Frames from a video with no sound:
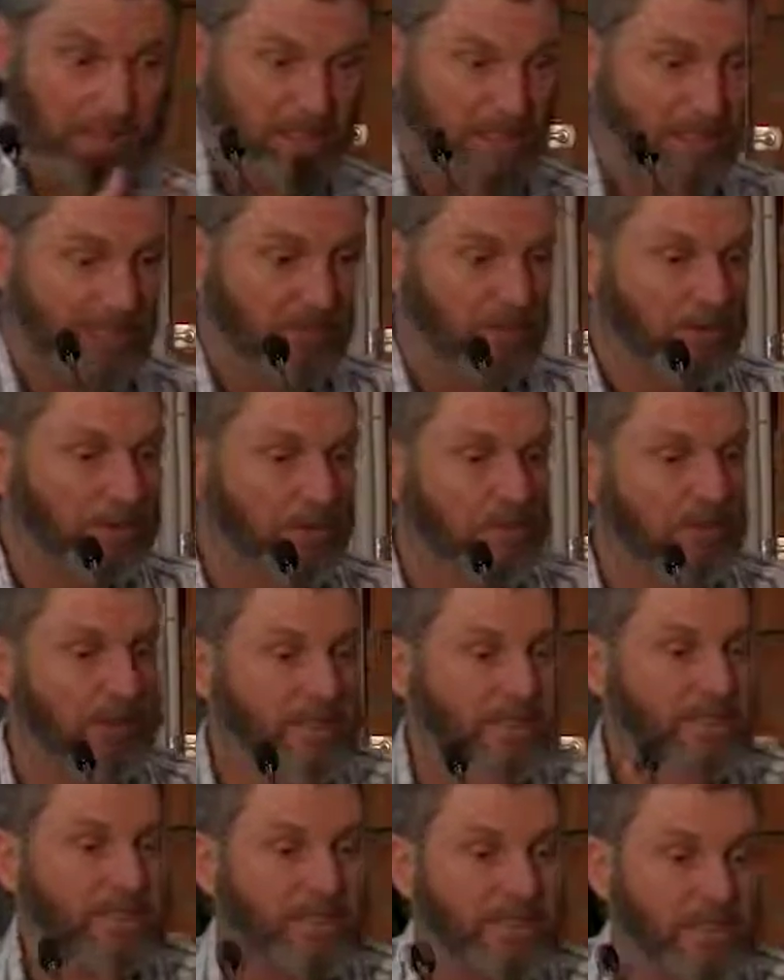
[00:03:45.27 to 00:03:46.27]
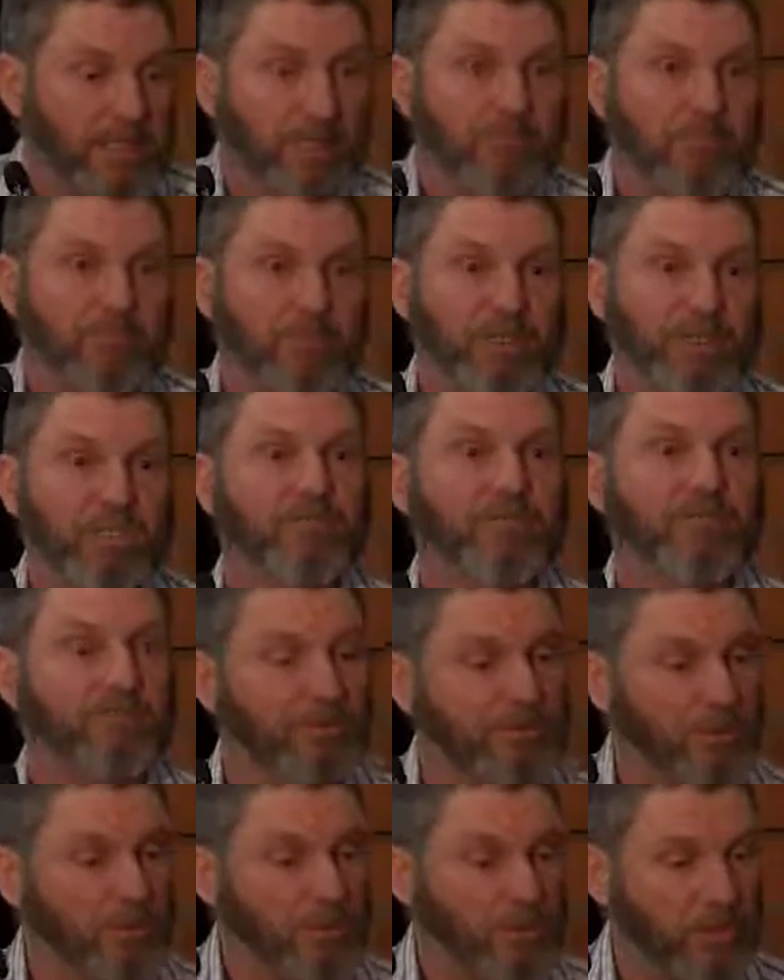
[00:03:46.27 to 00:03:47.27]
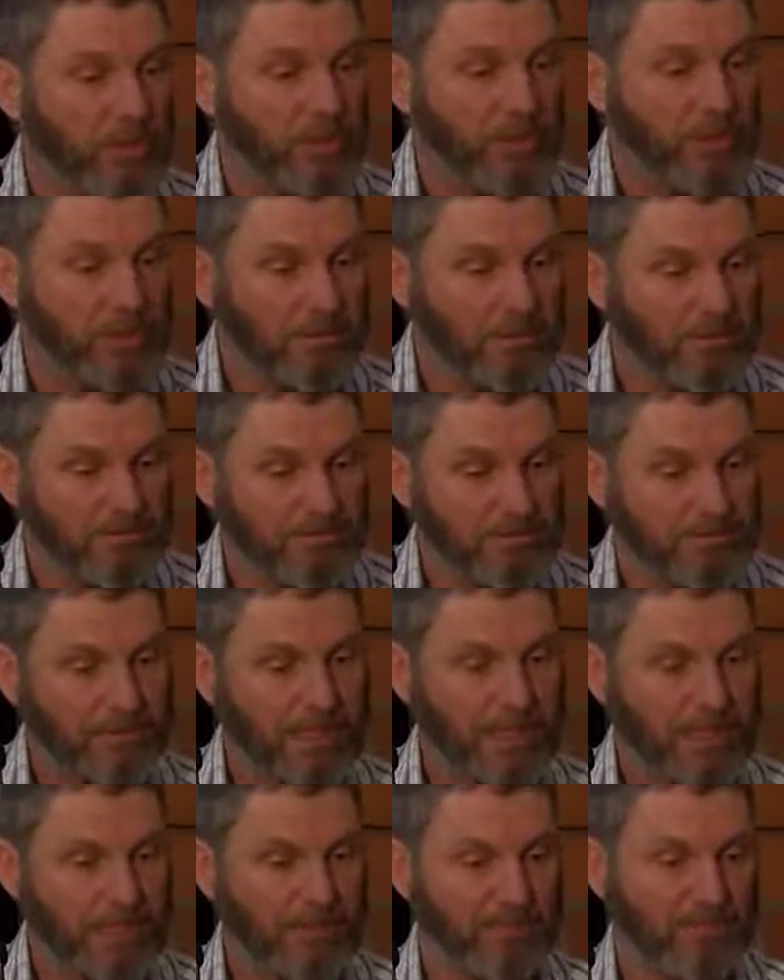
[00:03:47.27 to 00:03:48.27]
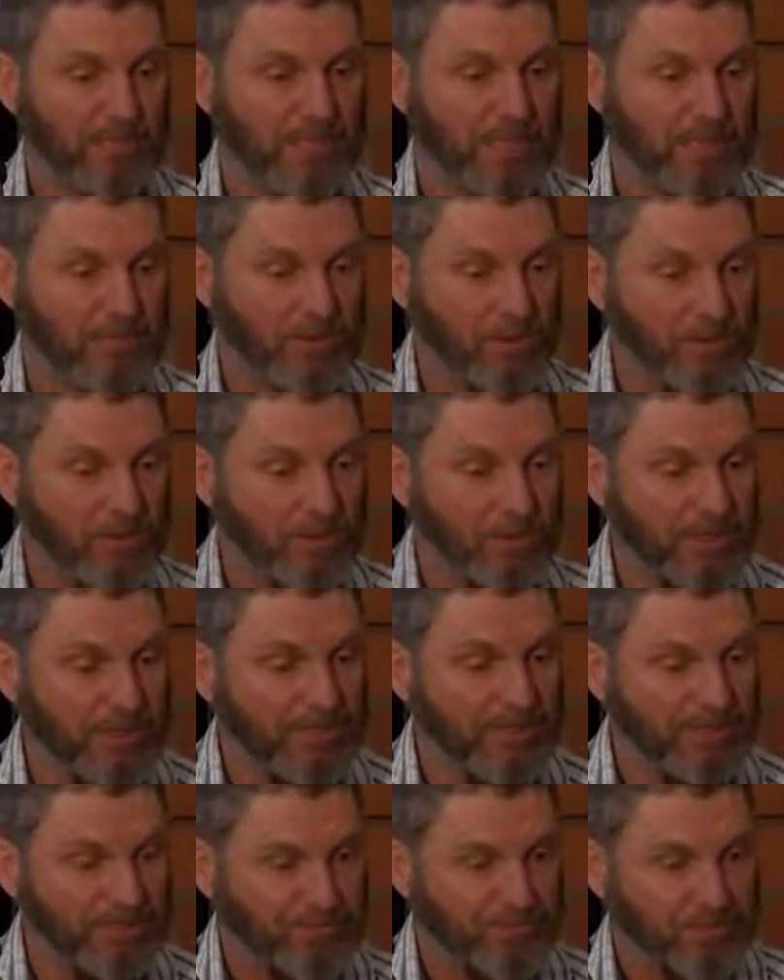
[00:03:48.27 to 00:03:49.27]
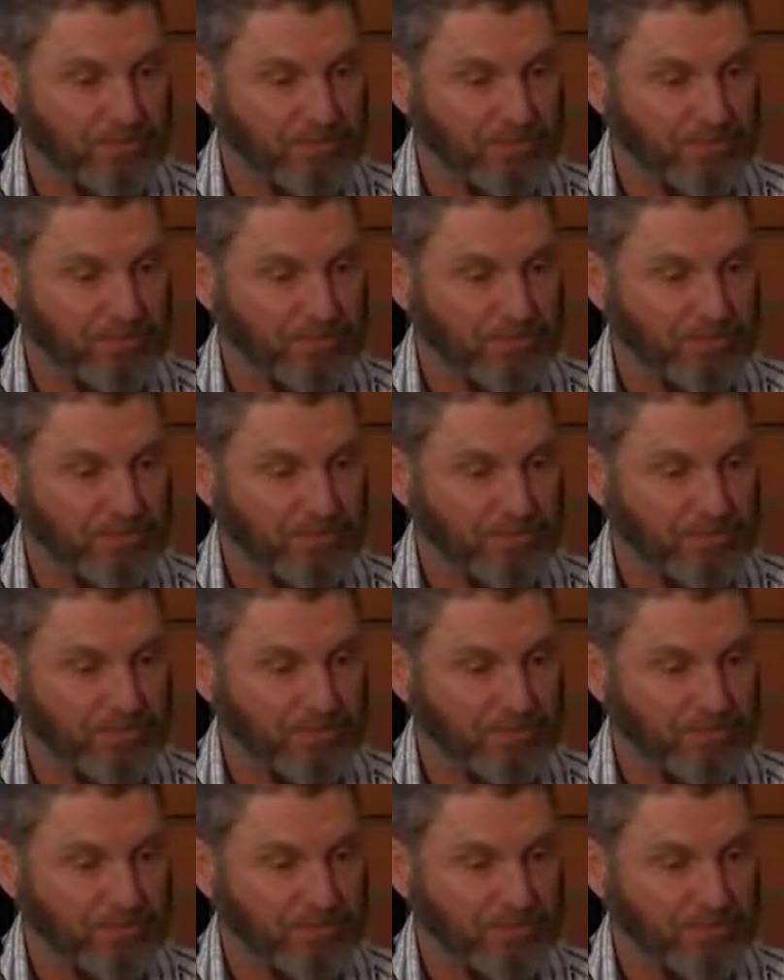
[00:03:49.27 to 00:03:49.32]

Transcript: and organised a massive field trial last autumn.